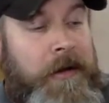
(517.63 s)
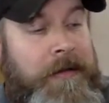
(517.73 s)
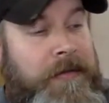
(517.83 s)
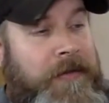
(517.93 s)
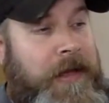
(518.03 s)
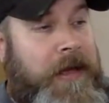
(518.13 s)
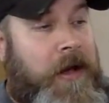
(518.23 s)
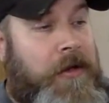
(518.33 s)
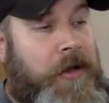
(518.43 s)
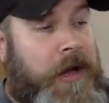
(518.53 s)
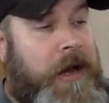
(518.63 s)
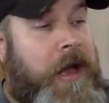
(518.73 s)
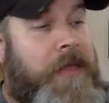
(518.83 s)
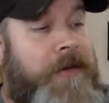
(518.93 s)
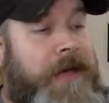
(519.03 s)
Let's see. Oh, look,
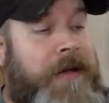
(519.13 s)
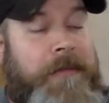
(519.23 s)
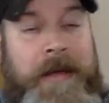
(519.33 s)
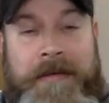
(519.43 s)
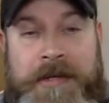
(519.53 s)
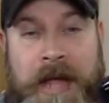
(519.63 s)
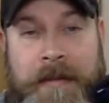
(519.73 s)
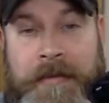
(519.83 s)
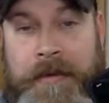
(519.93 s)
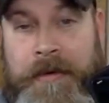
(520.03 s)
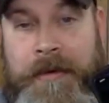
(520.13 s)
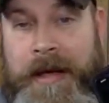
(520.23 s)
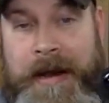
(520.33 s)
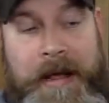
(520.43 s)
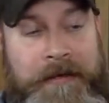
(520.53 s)
another text message came through,
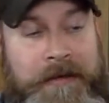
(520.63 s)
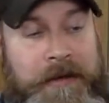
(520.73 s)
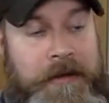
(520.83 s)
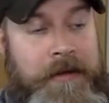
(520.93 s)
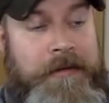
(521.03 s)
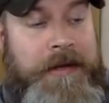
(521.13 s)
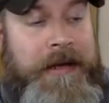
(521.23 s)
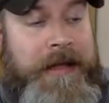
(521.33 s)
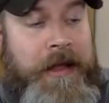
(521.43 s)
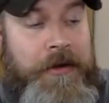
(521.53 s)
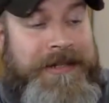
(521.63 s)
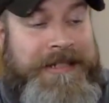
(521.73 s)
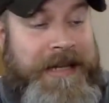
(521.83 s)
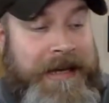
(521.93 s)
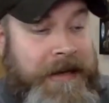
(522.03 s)
and I still didn't hear a
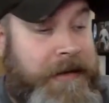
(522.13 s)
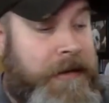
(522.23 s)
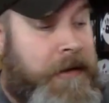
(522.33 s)
ding.